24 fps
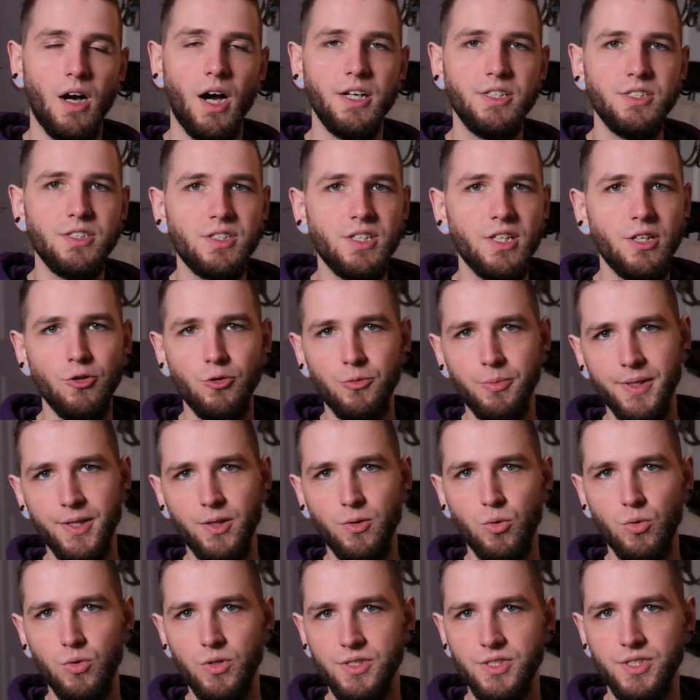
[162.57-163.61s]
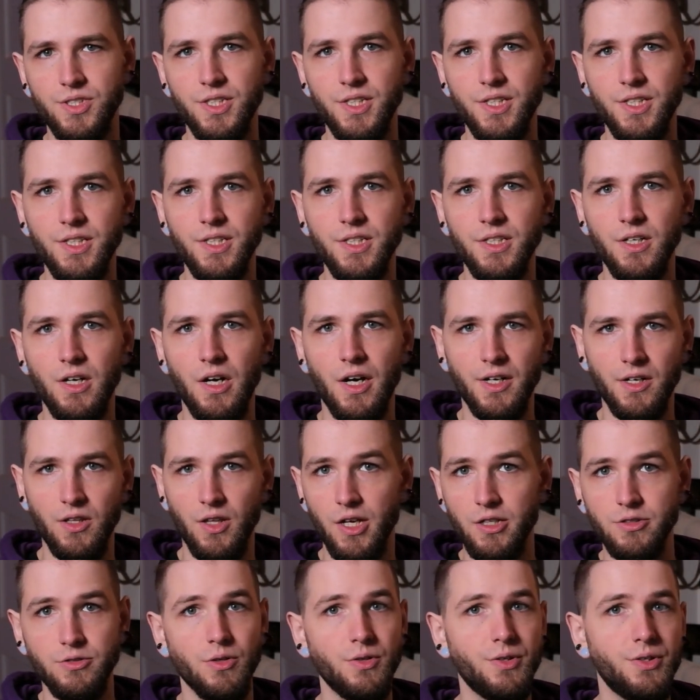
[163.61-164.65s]
I just think it would be cool to see an
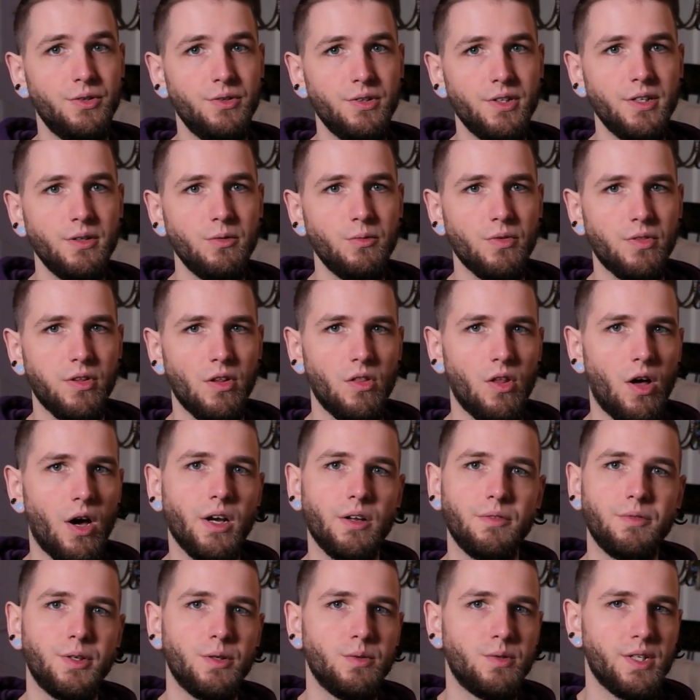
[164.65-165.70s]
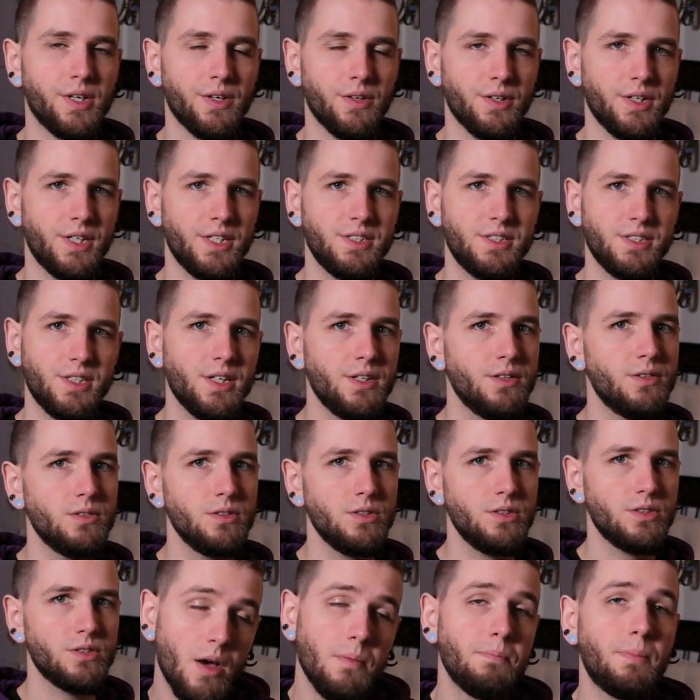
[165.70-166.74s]
Electro unit with a lot of utility
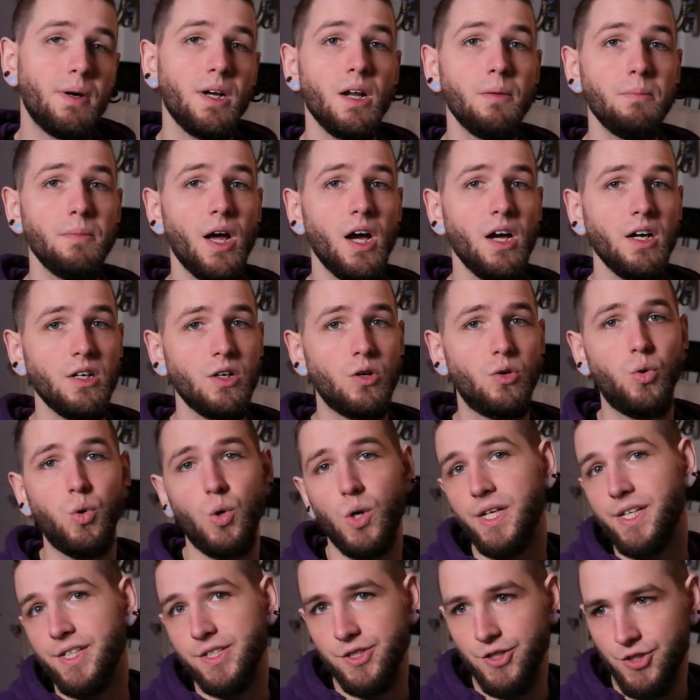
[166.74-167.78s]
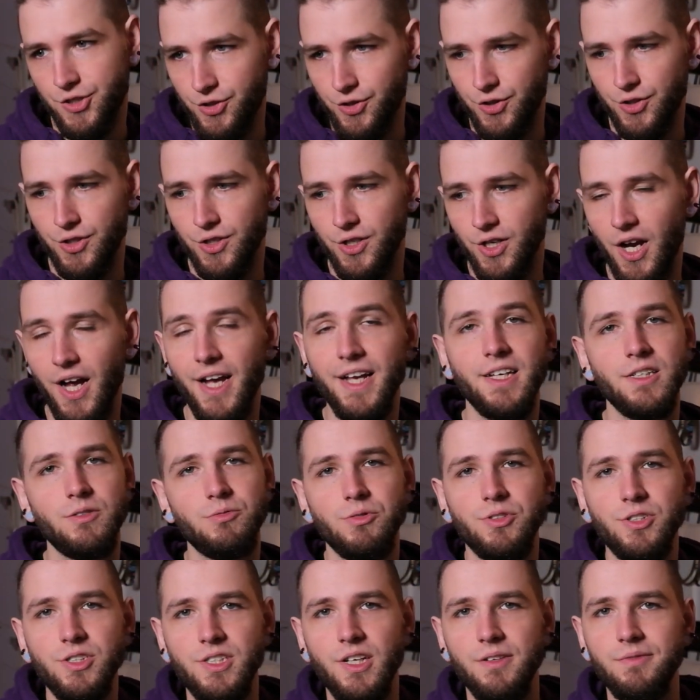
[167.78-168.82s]
skills, but I'm not quite sure. I guess
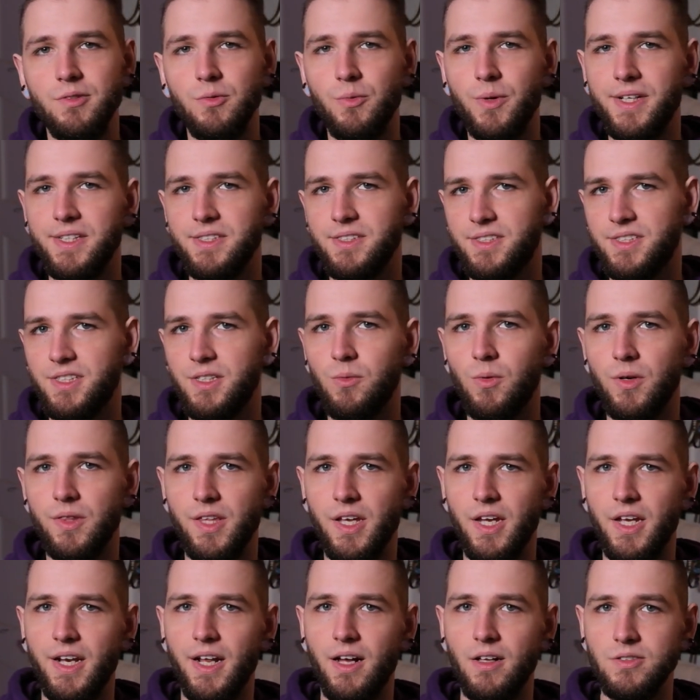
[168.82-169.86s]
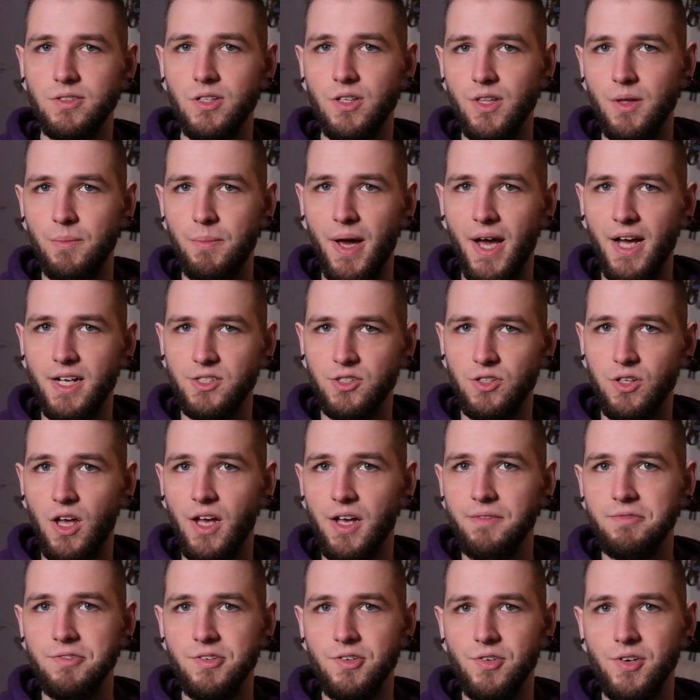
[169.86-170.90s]
we'll just have to wait and see what they announce on the patch
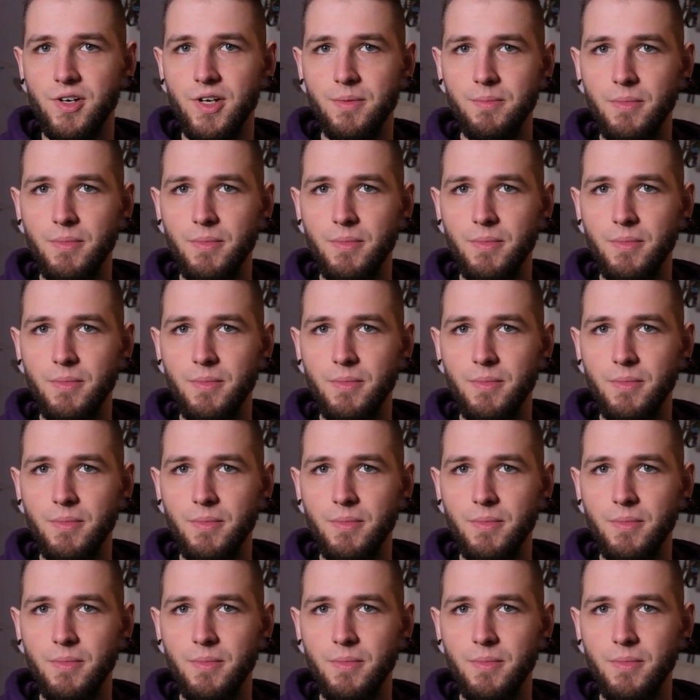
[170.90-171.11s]
live stream,